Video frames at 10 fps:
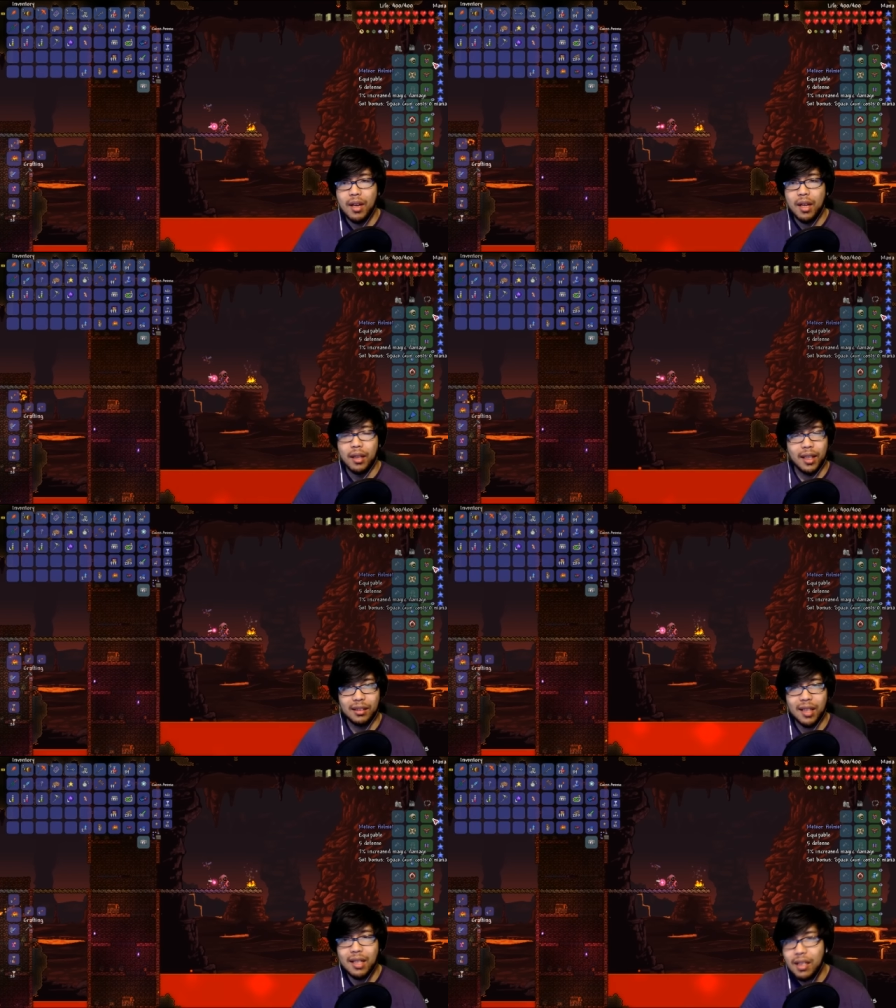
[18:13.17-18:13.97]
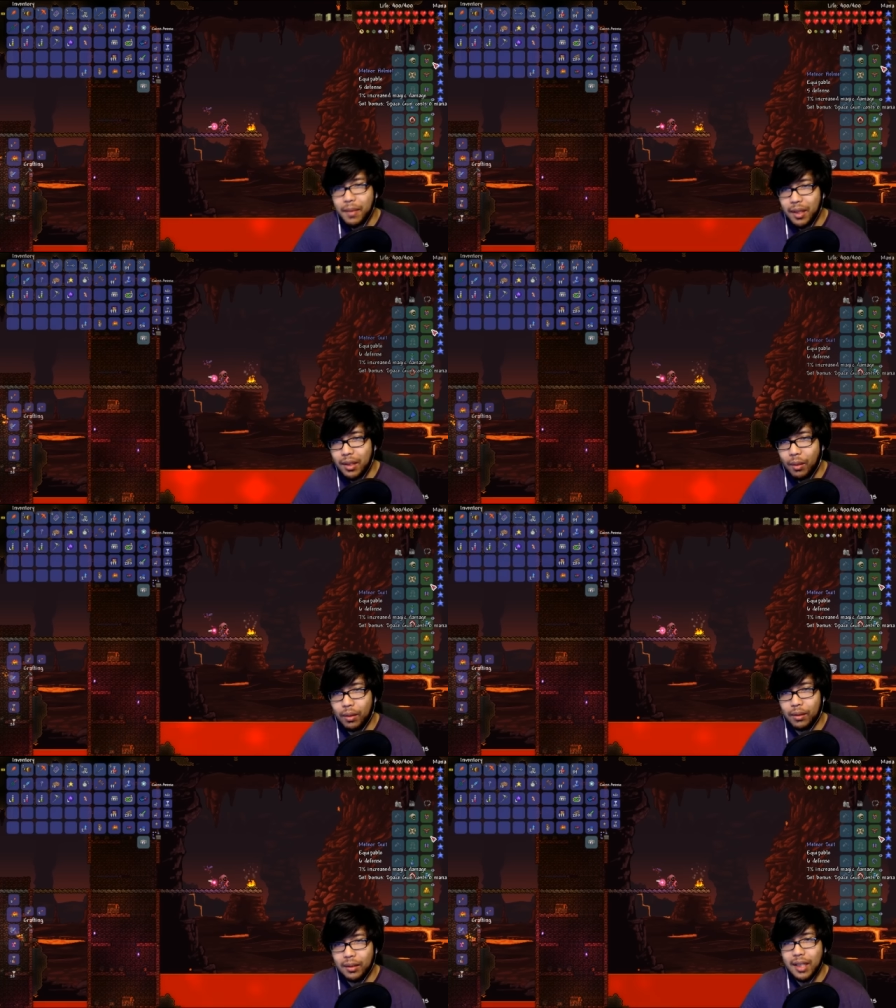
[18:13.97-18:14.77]
like lightning
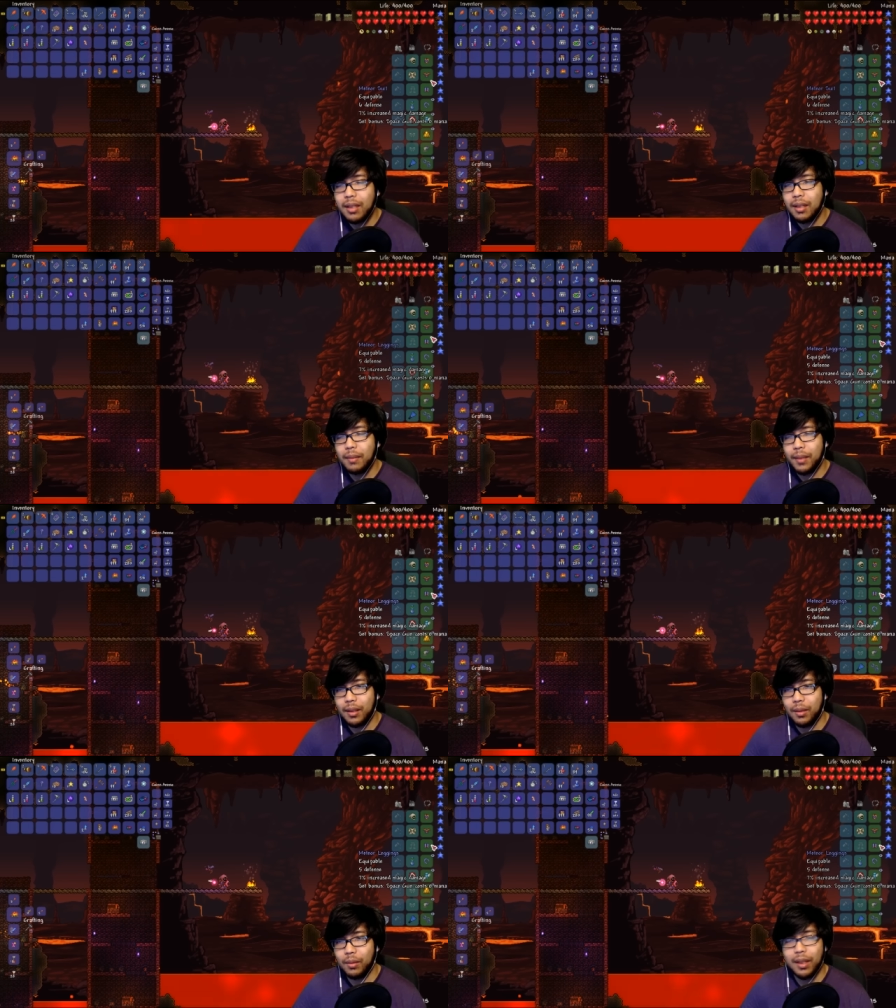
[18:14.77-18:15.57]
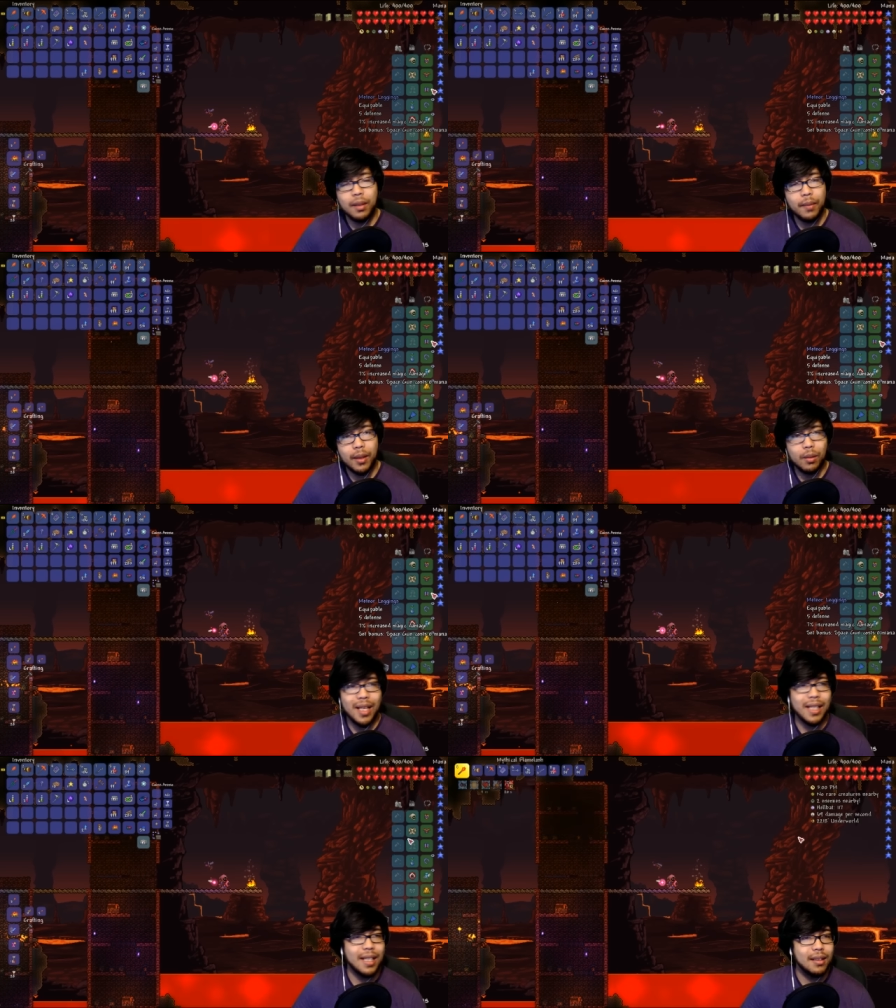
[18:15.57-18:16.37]
meteor, lightning meteor, lightning meteor
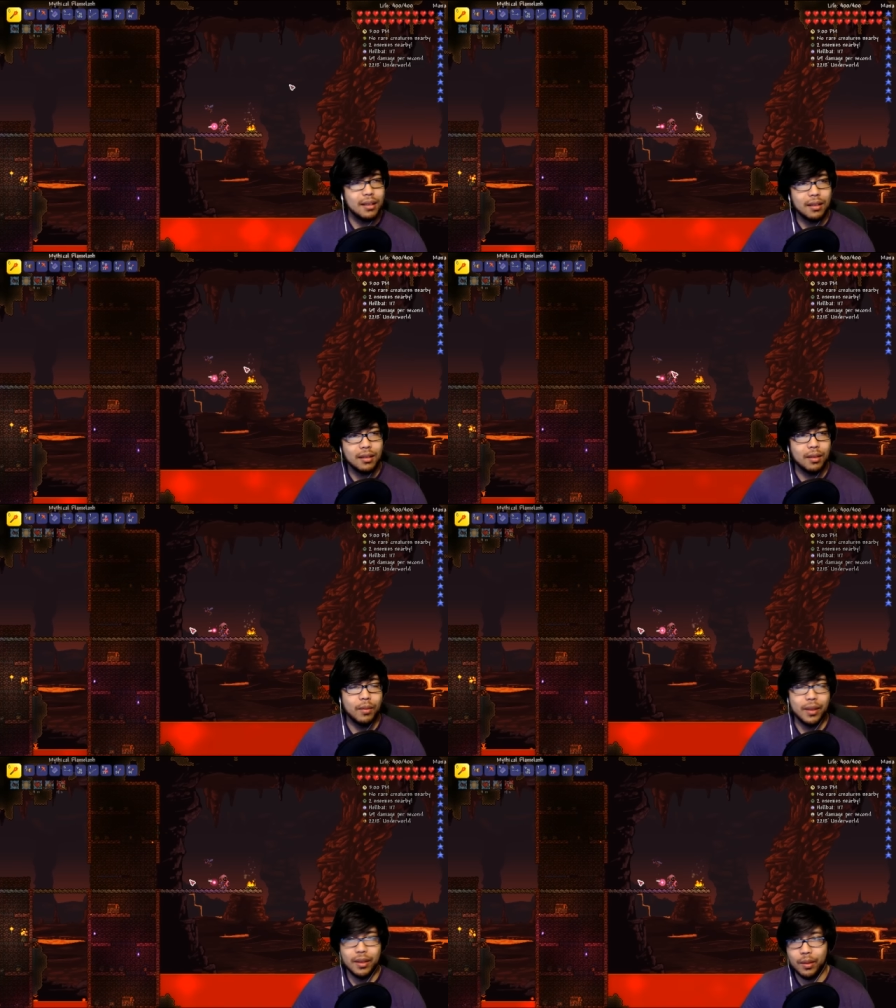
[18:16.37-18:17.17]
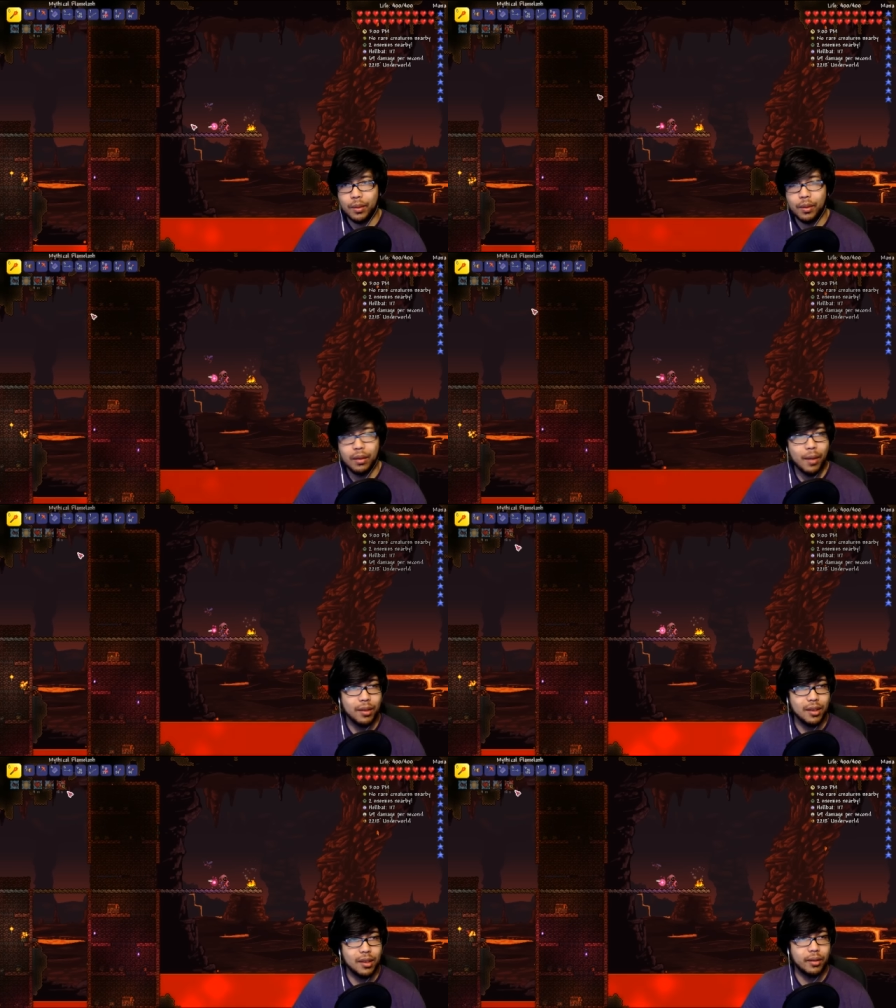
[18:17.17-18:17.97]
leggings. It'll be so cool. Okay, what
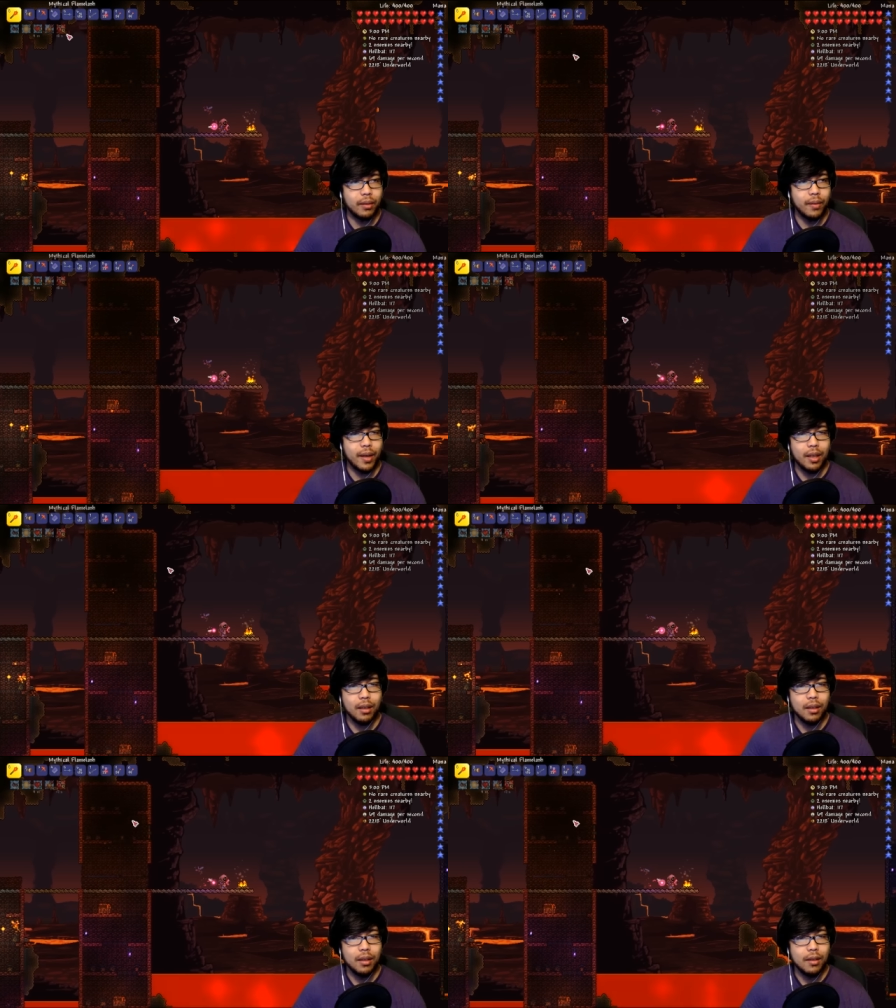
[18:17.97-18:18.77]
does this start right here?